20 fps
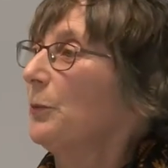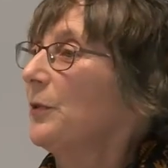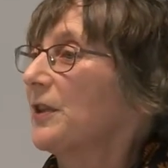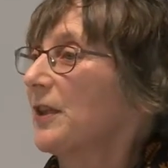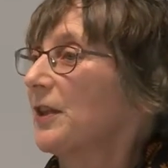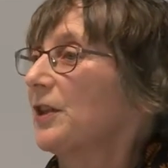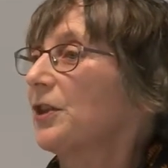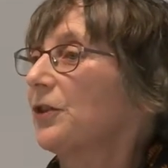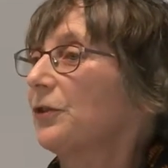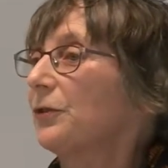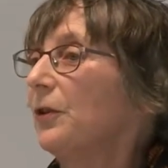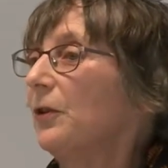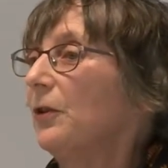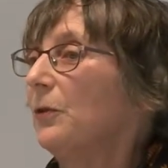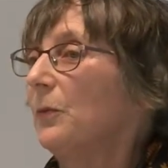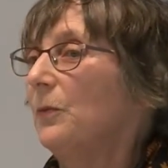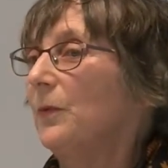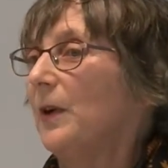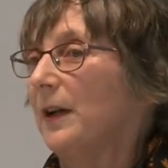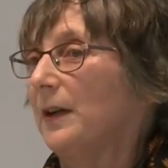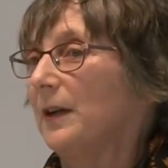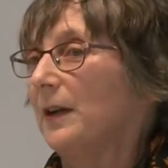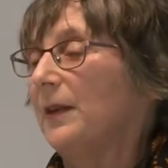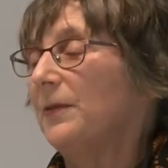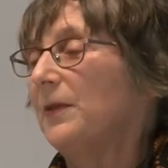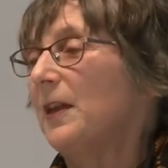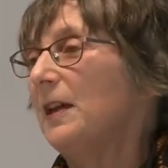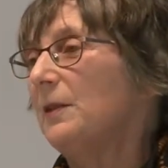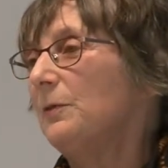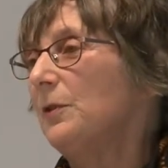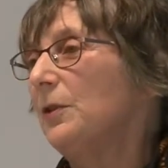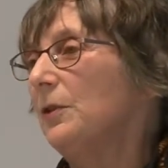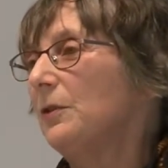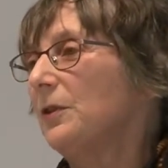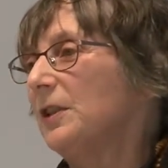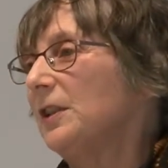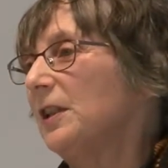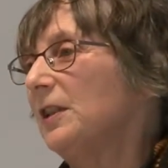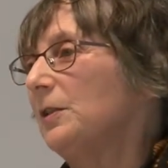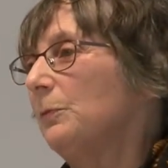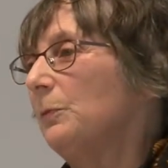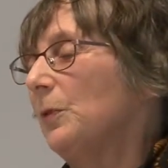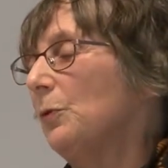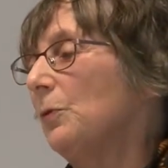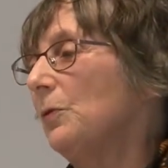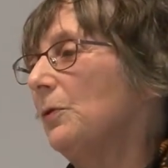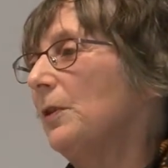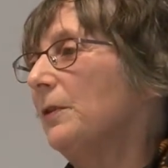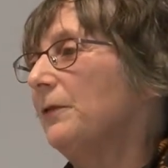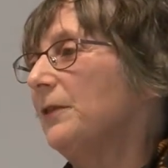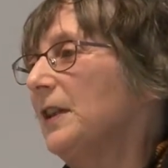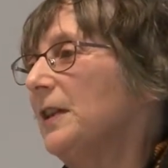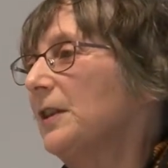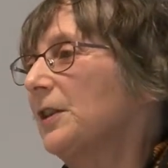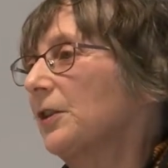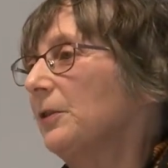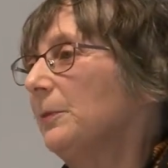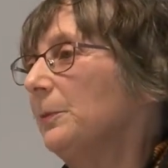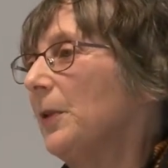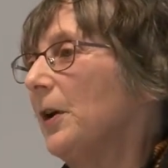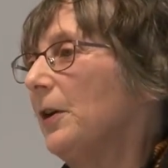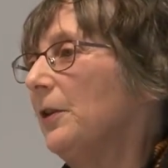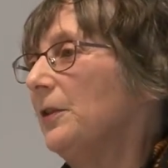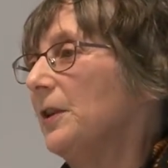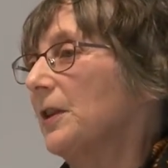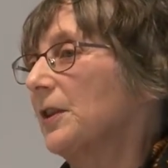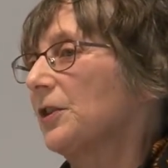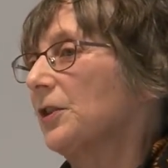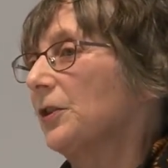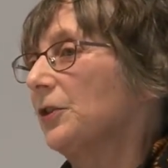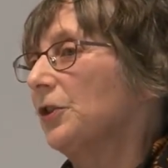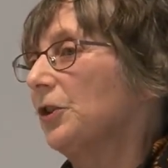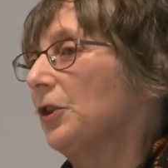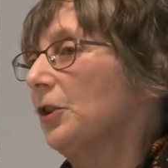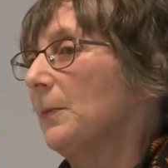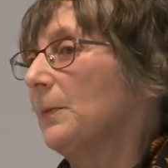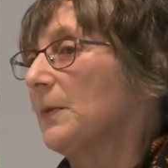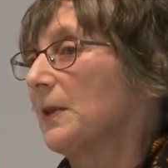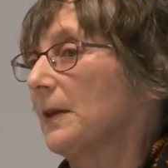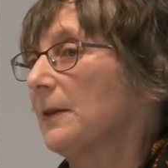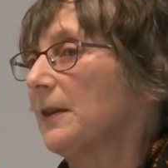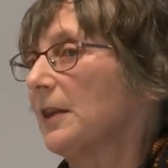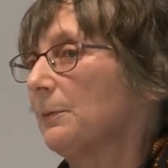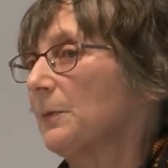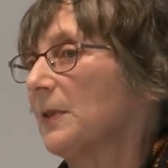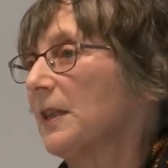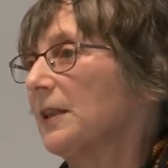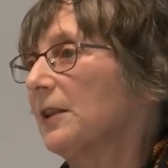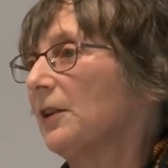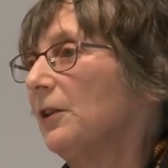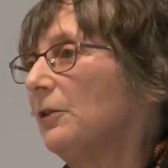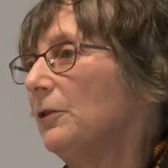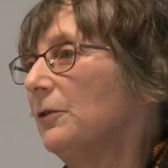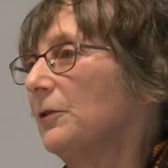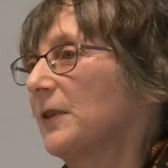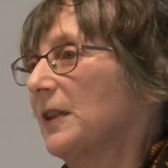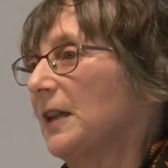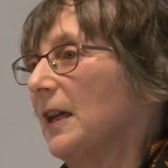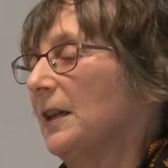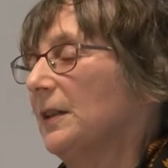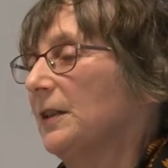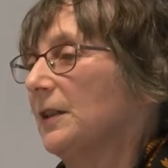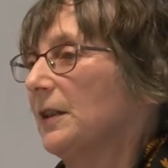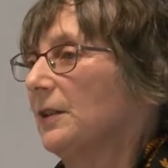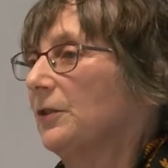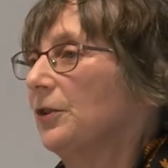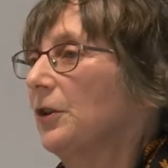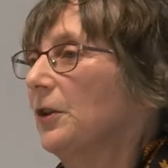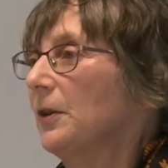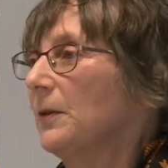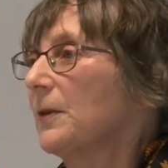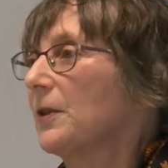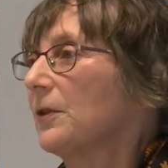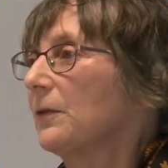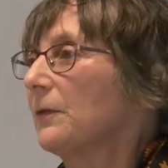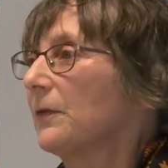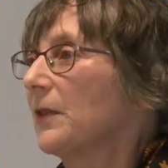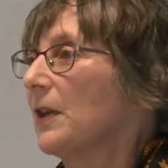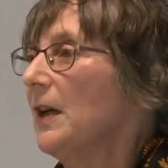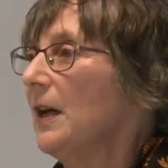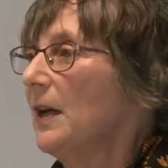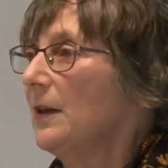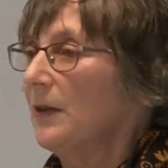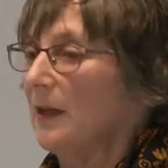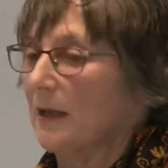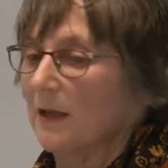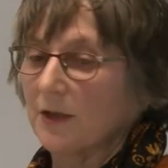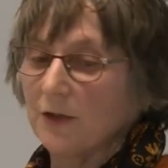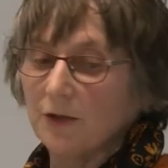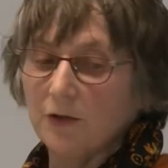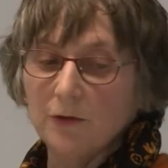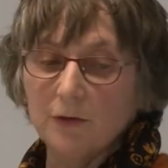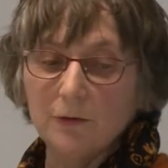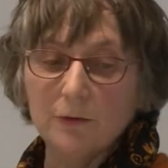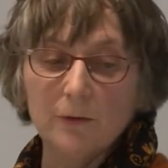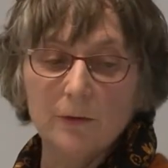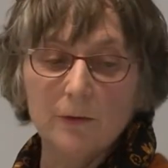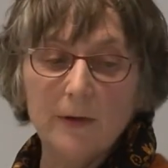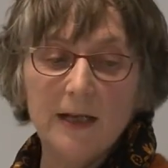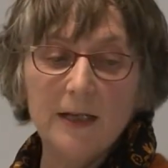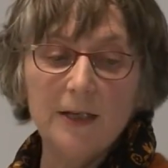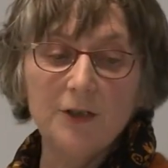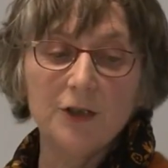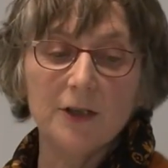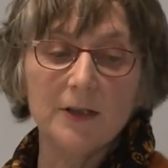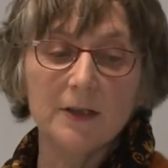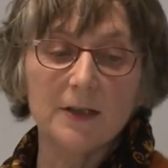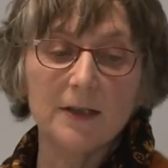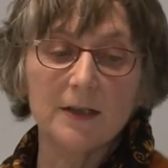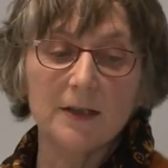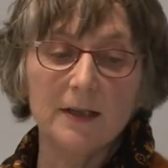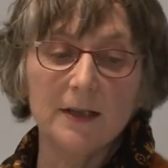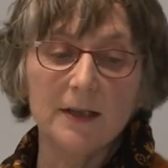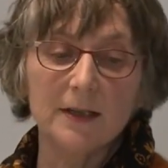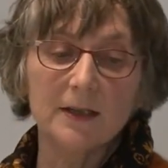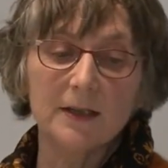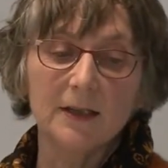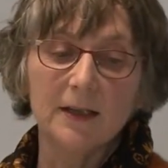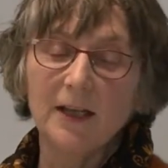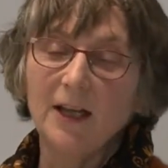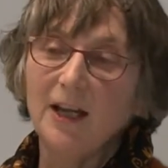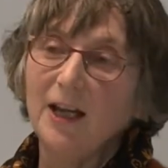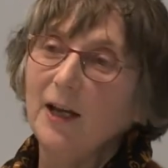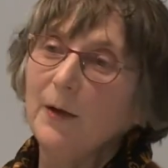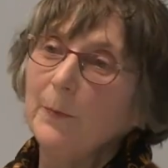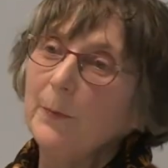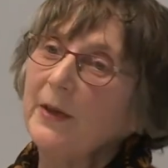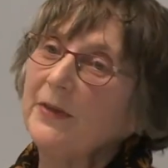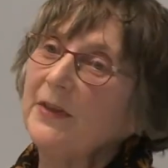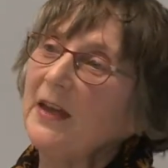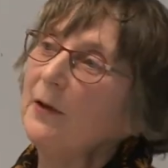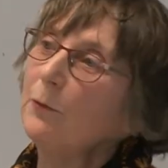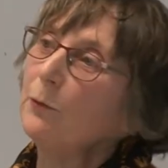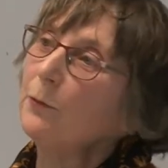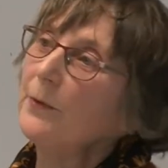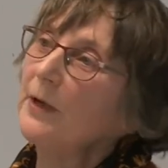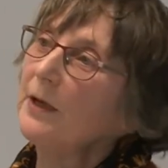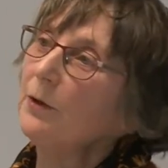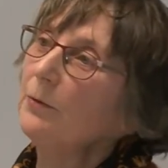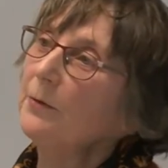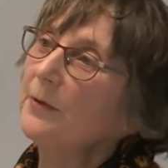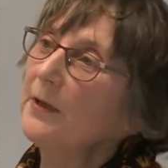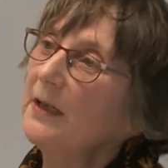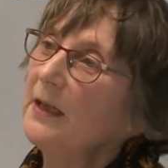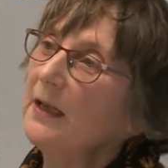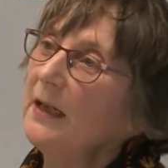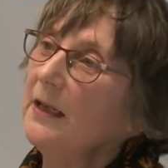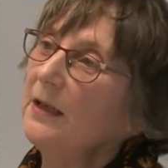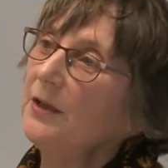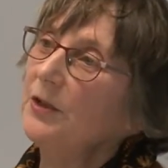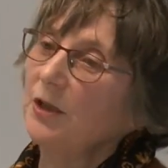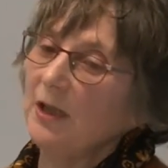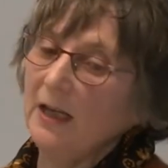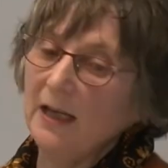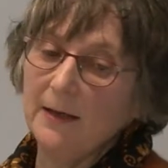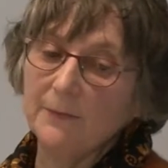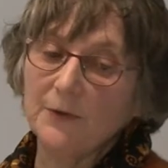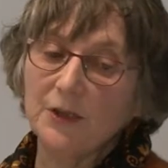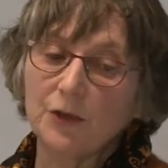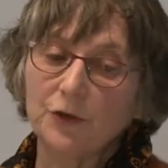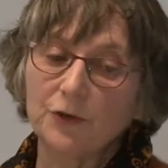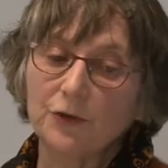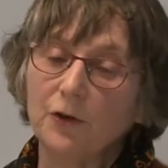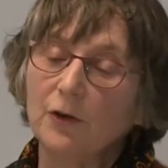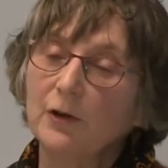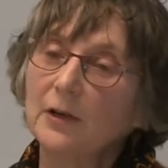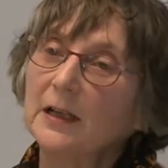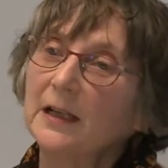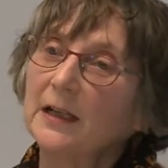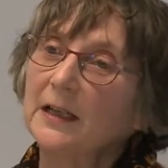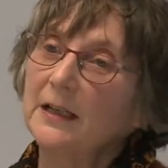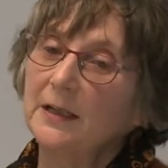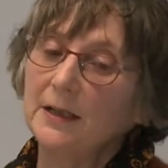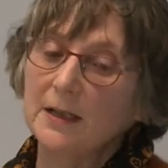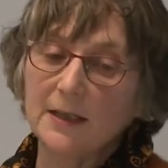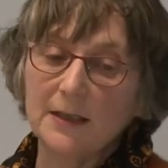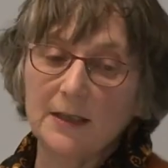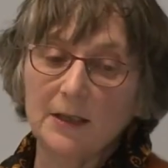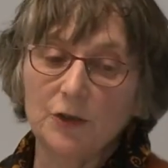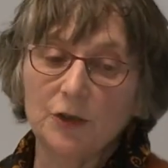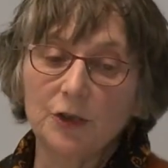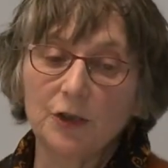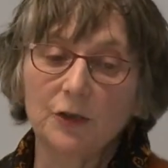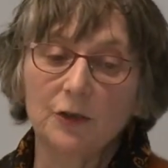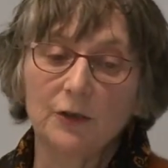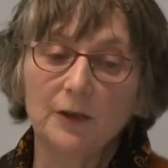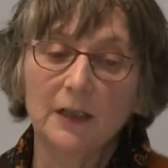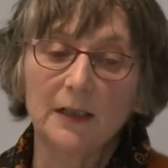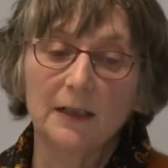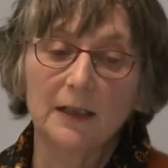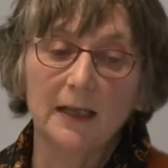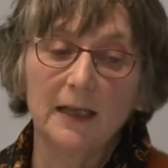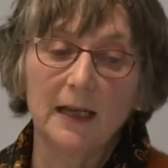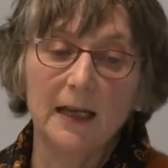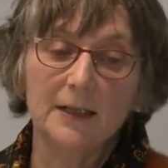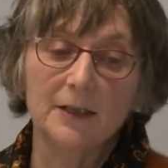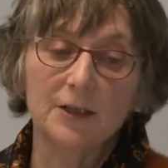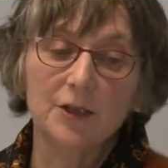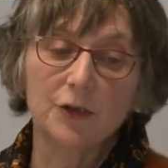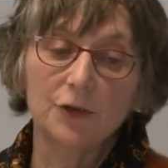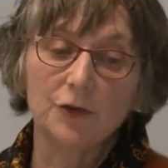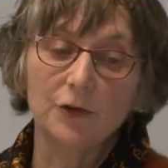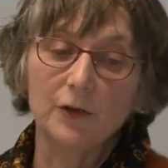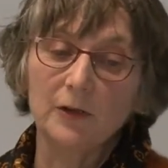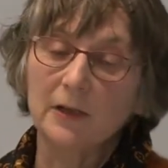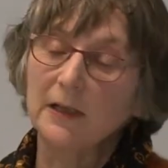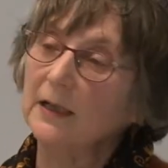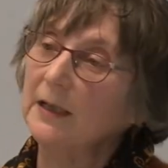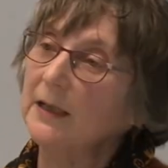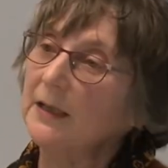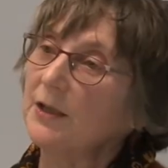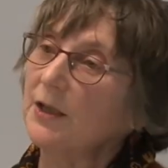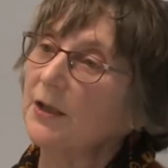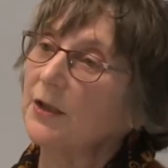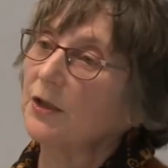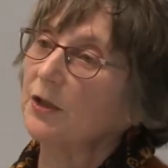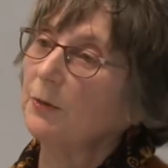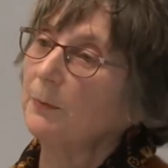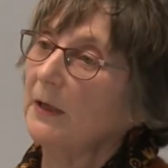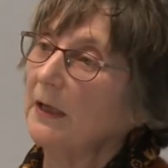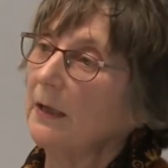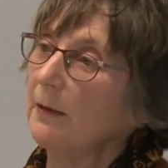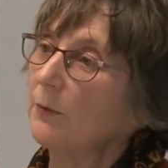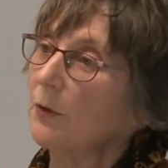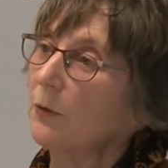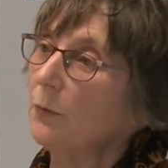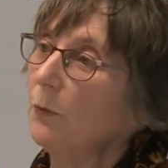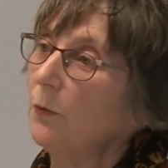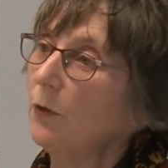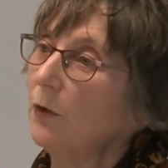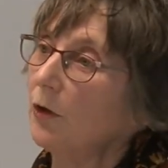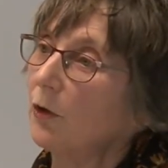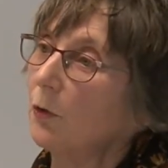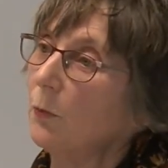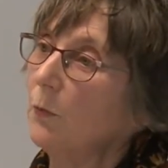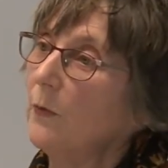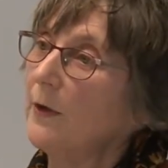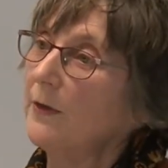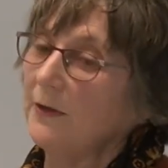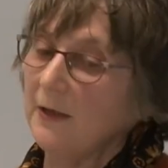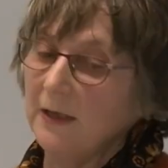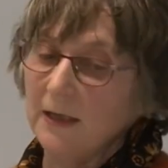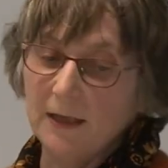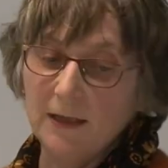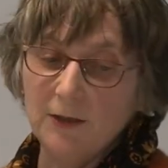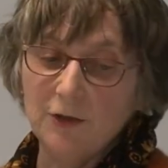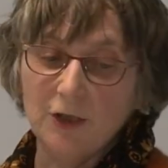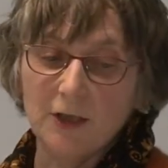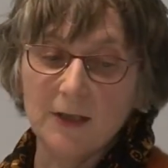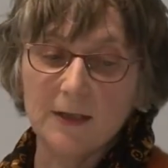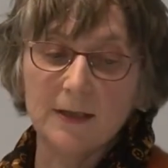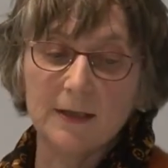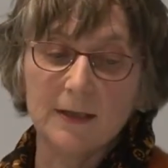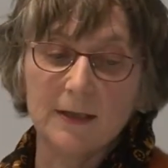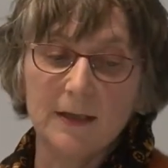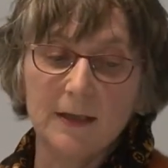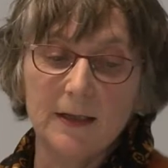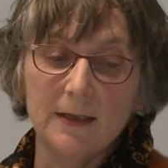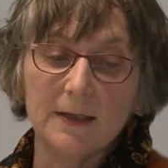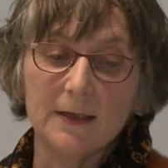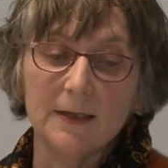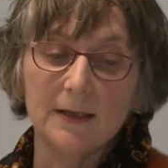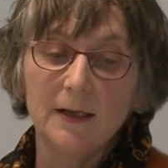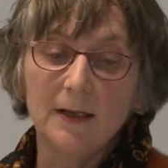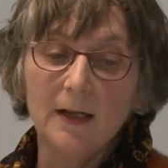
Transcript: was a strong one, and they looked at all of these components in terms of themselves and in terms of the external agencies. But that real need to have strong leaders internally and strong leaders to be able to work with the agencies